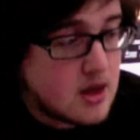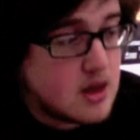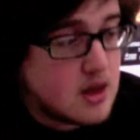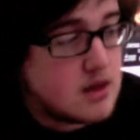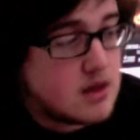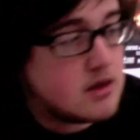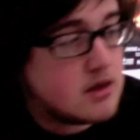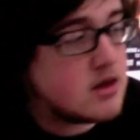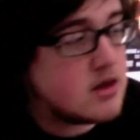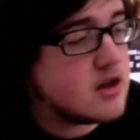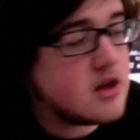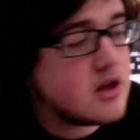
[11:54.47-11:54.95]

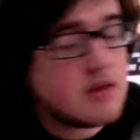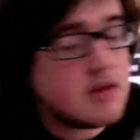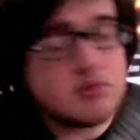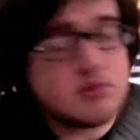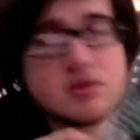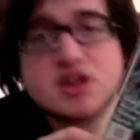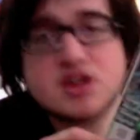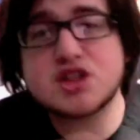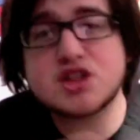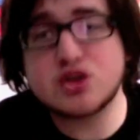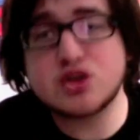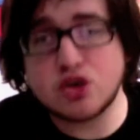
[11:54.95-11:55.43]
the
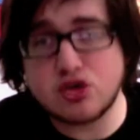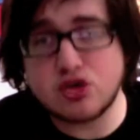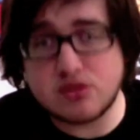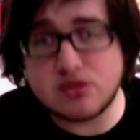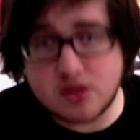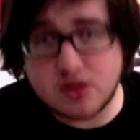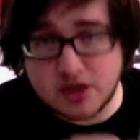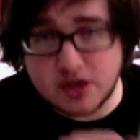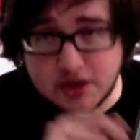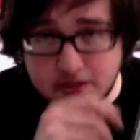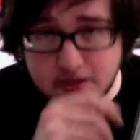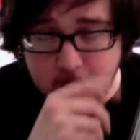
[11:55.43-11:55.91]

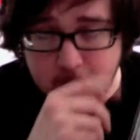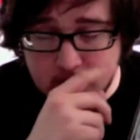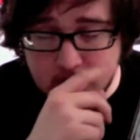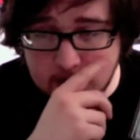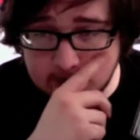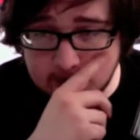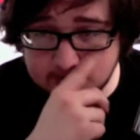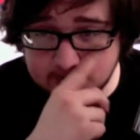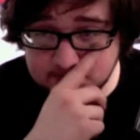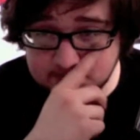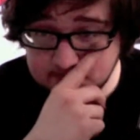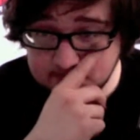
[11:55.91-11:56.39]
story,
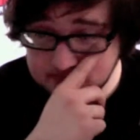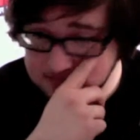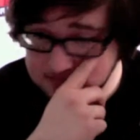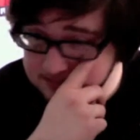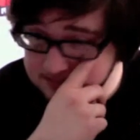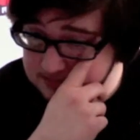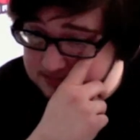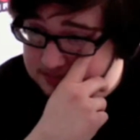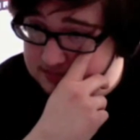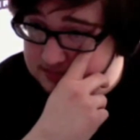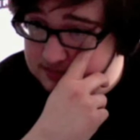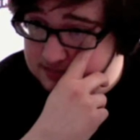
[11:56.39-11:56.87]
it
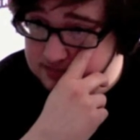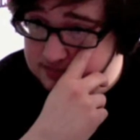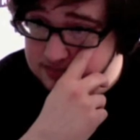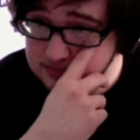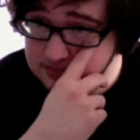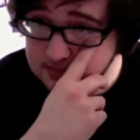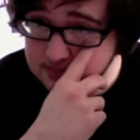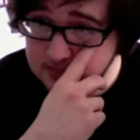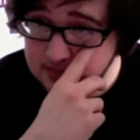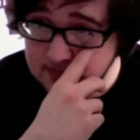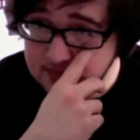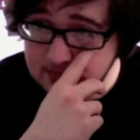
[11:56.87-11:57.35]

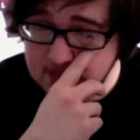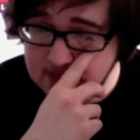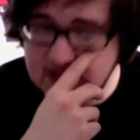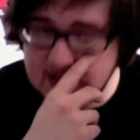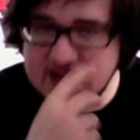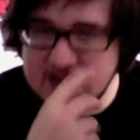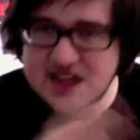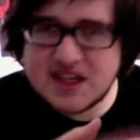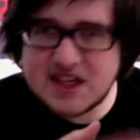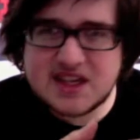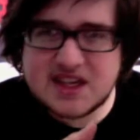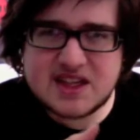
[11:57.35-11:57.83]

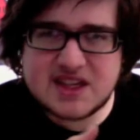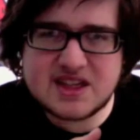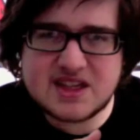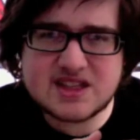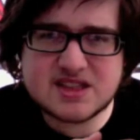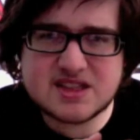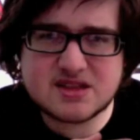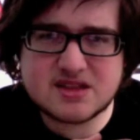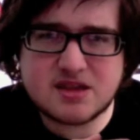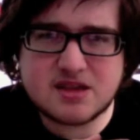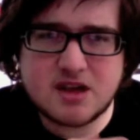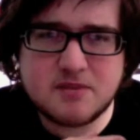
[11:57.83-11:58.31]
is
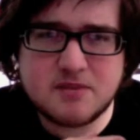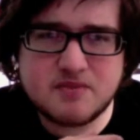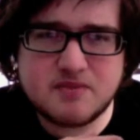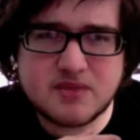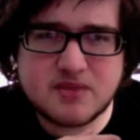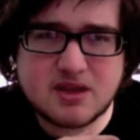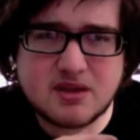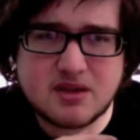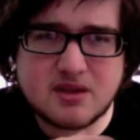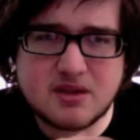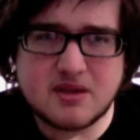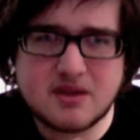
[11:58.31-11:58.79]

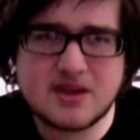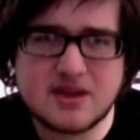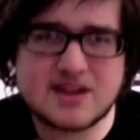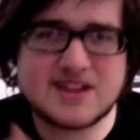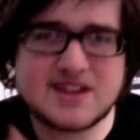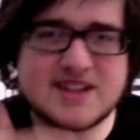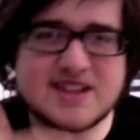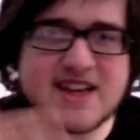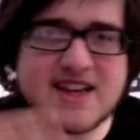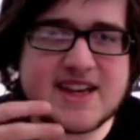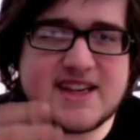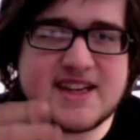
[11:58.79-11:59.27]

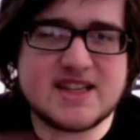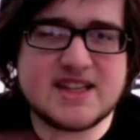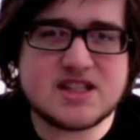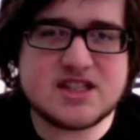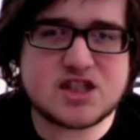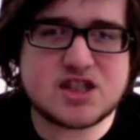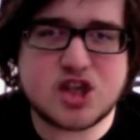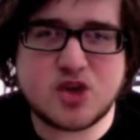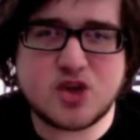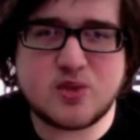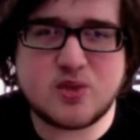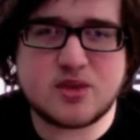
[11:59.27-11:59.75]
getting
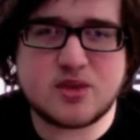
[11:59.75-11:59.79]
to